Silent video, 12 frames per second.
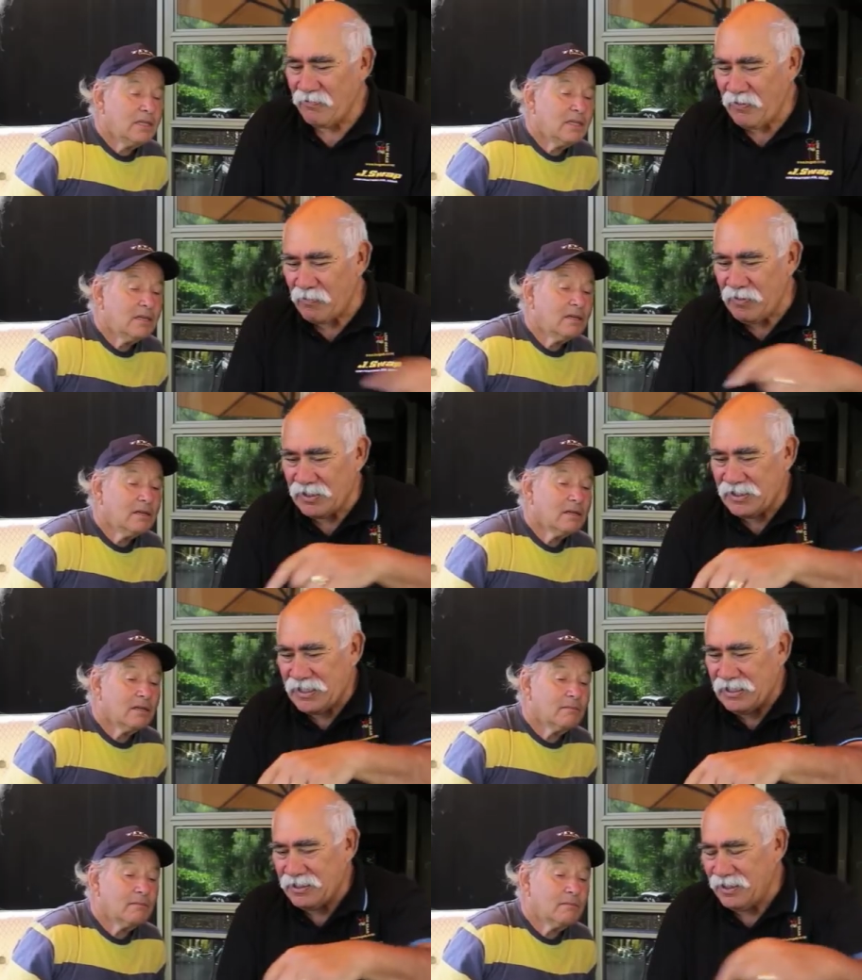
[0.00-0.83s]
Speaker 1: there yeah, from
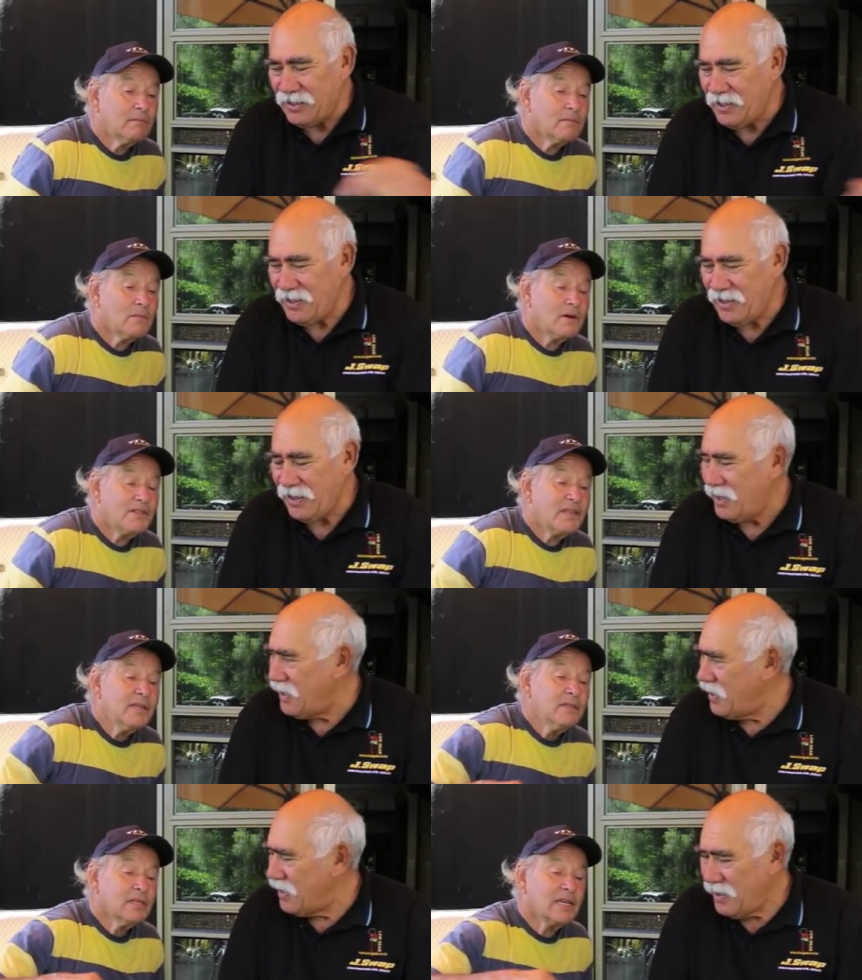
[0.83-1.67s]
the seat.
Speaker 2: Um, I
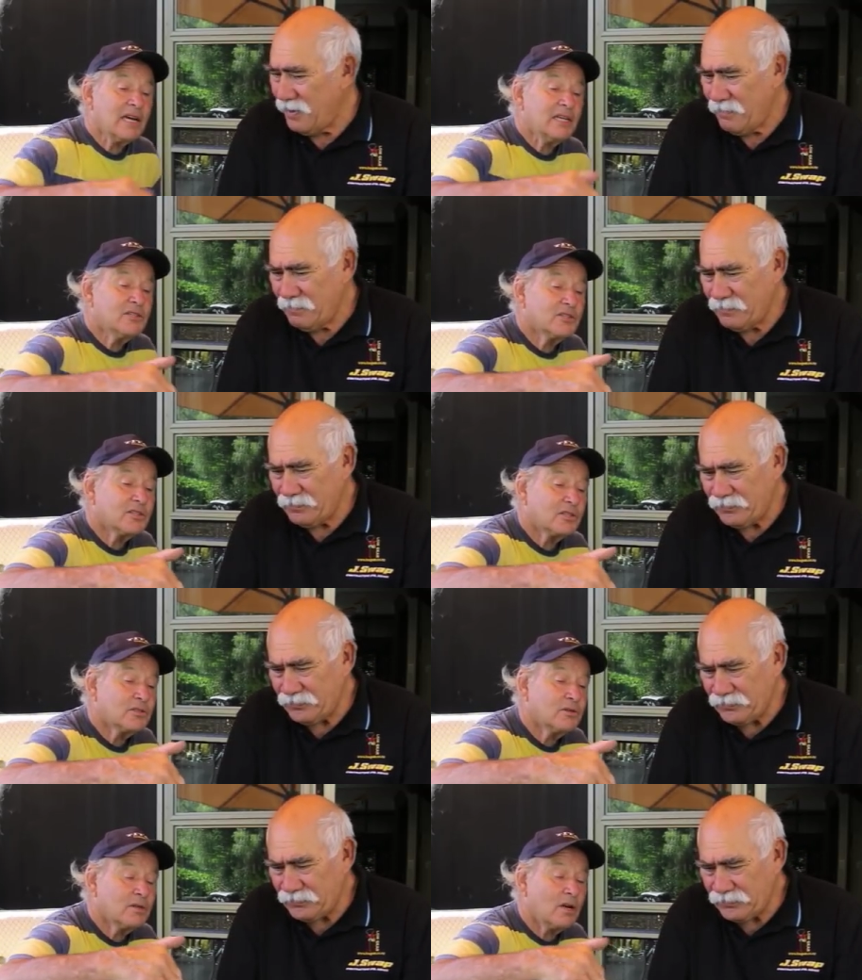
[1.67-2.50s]
think the
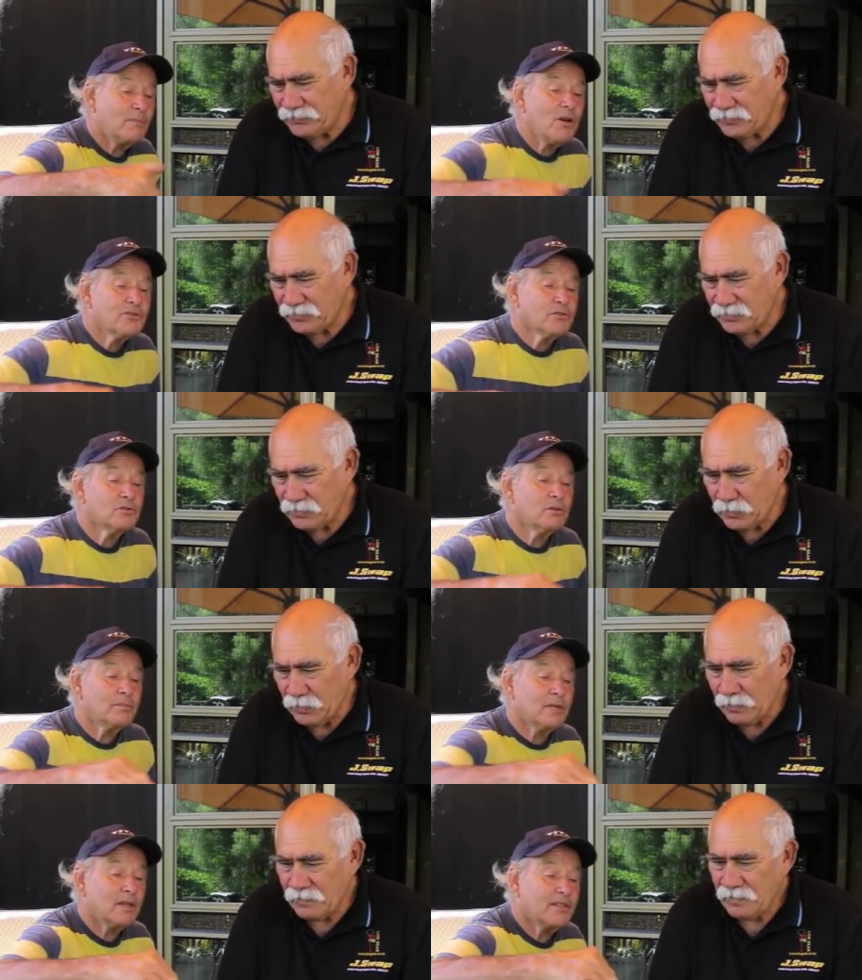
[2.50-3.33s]
gauges are sort of, I'm not
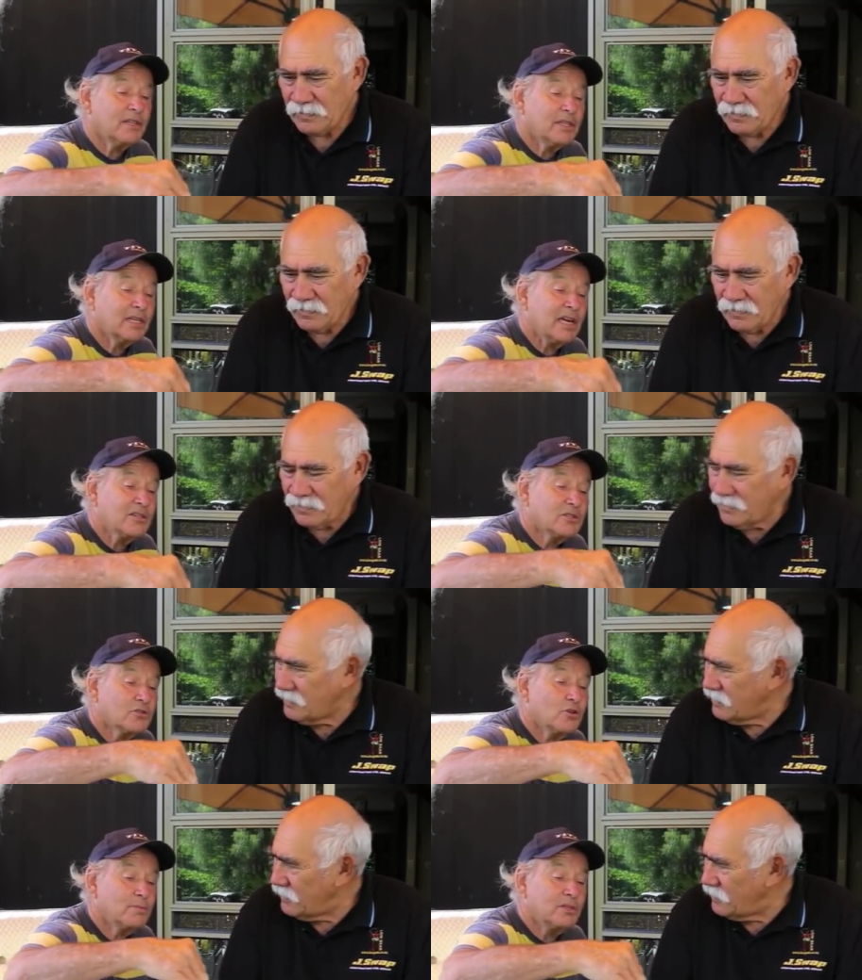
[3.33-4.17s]
sure, but I think the
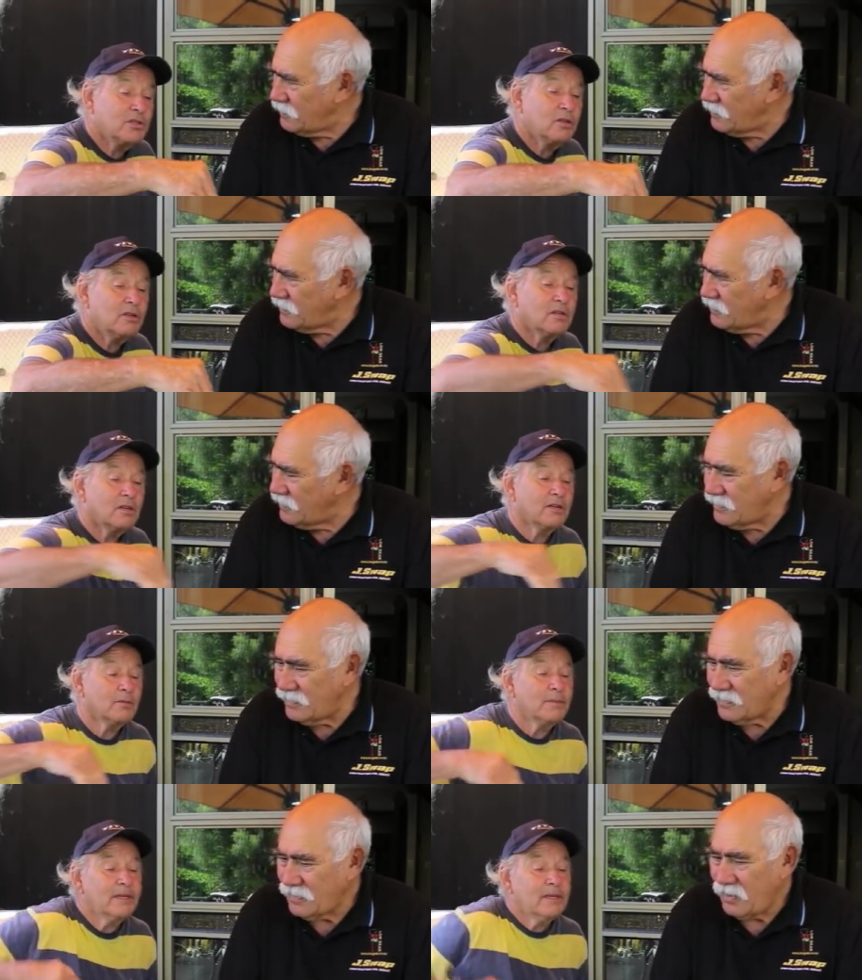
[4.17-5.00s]
gauges could be turned a
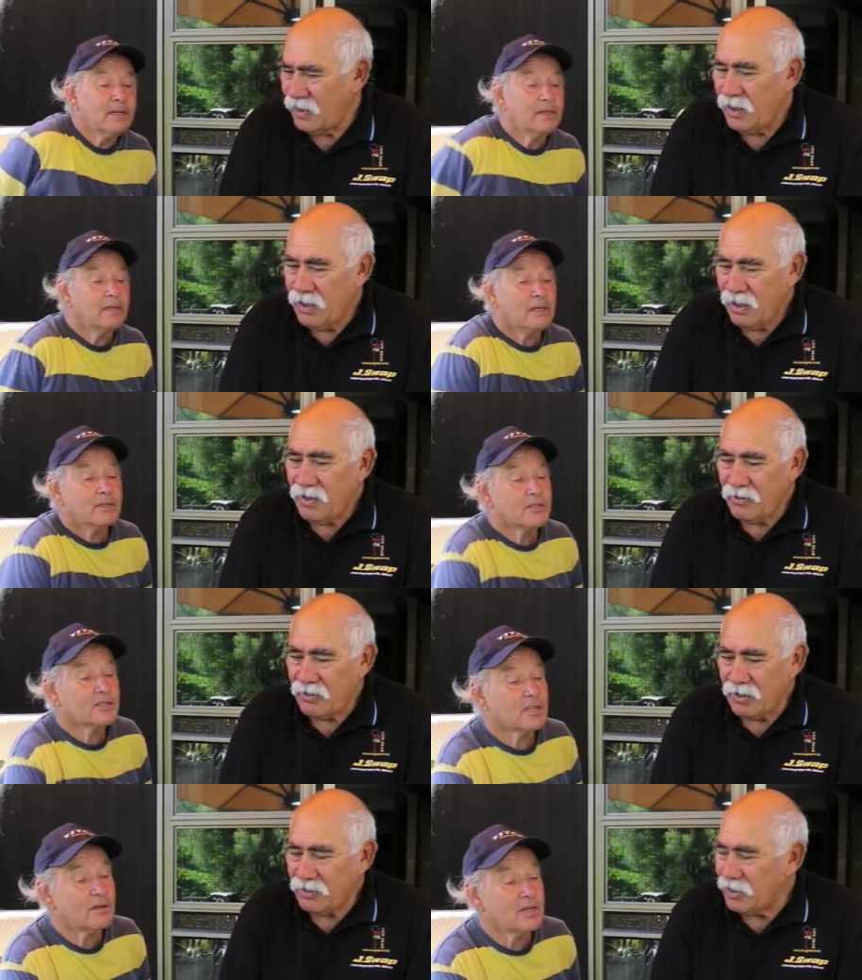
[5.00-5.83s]
little bit,
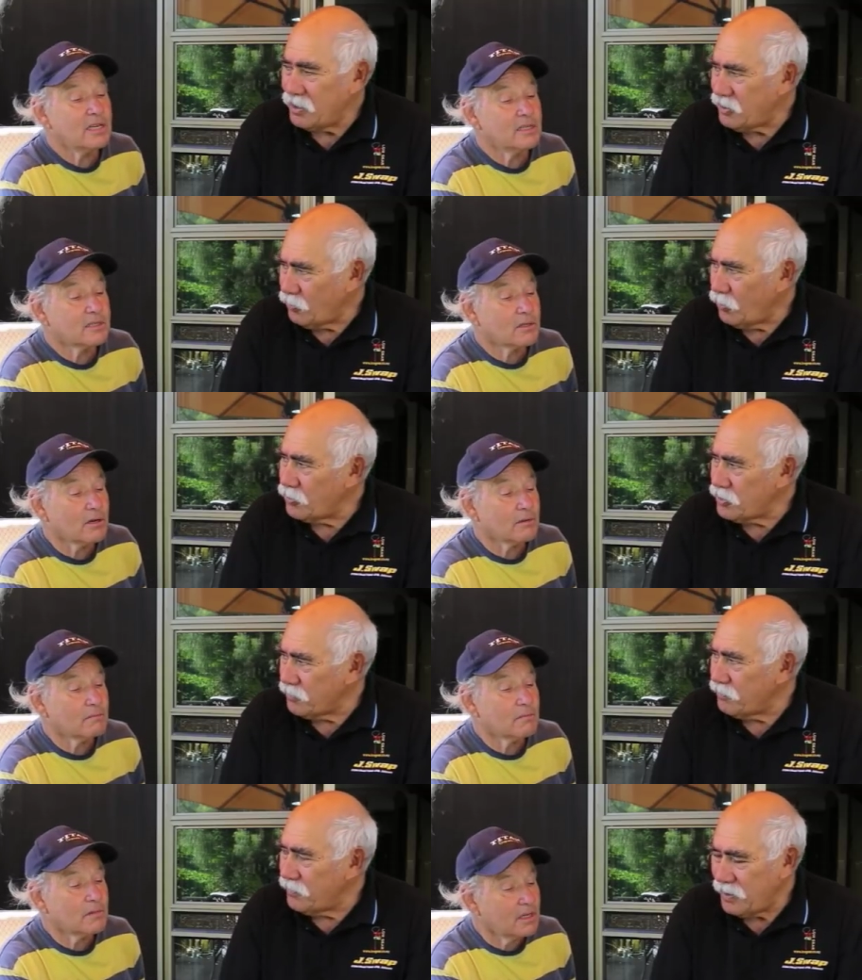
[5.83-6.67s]
just right, so he's
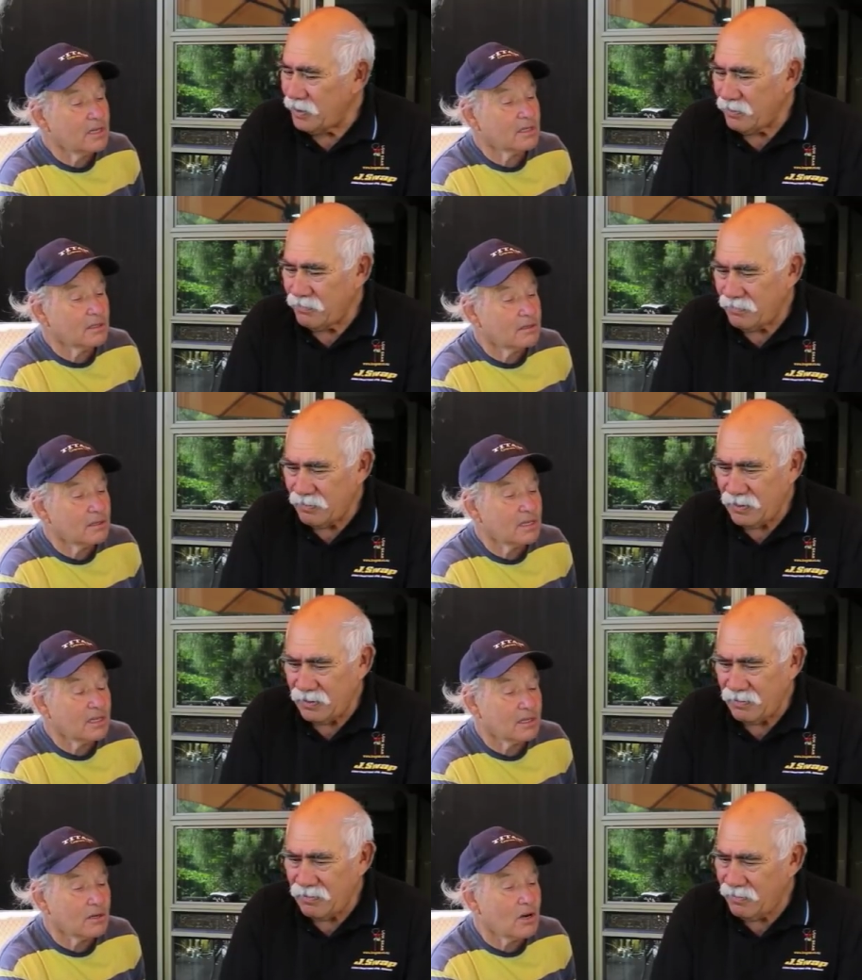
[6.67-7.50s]
got, yeah, he can
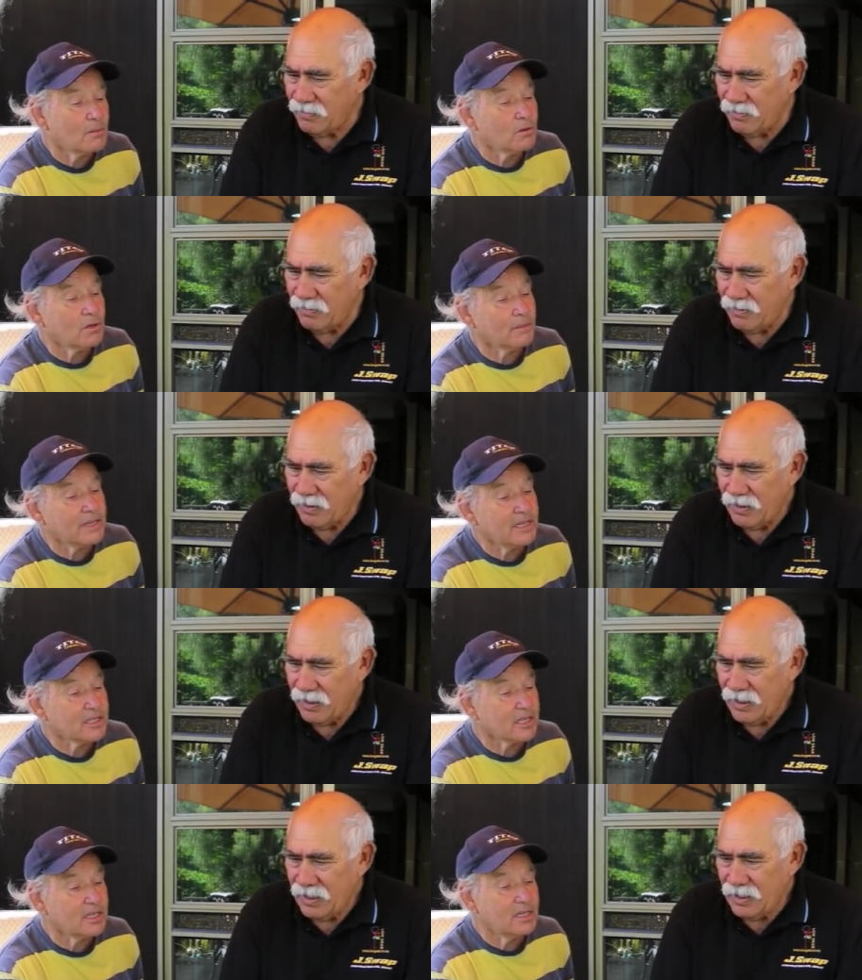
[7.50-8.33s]
yeah. he can eyeball
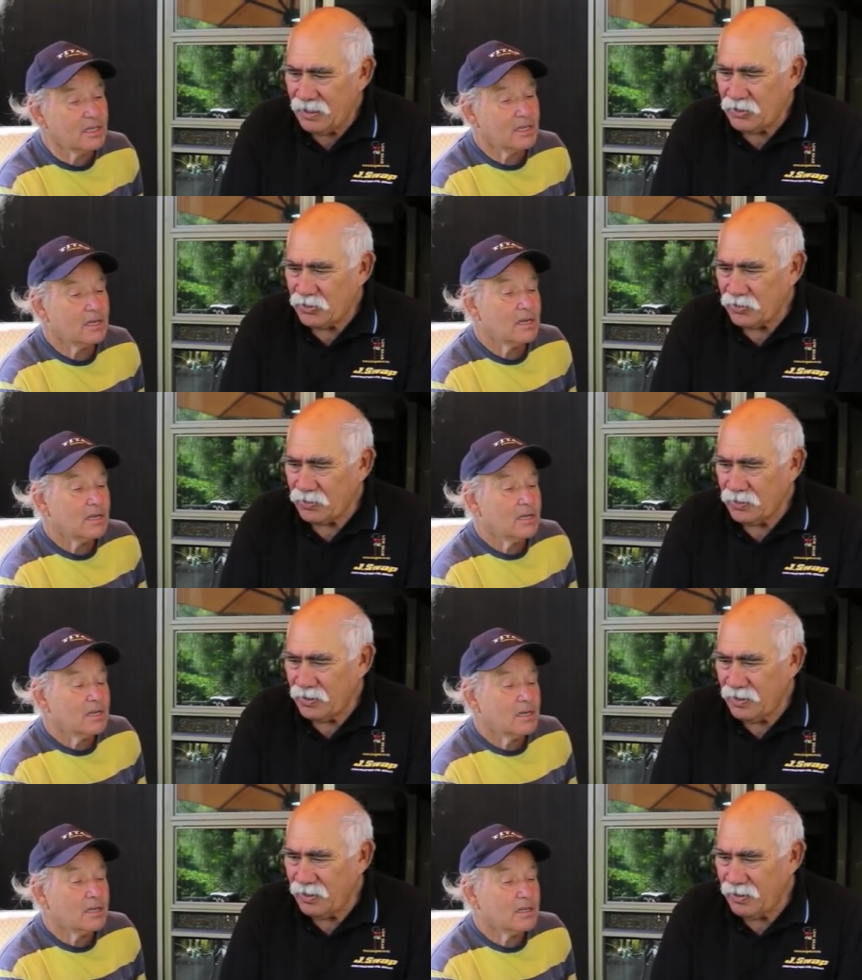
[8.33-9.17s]
them easy.
Speaker 1: Sure.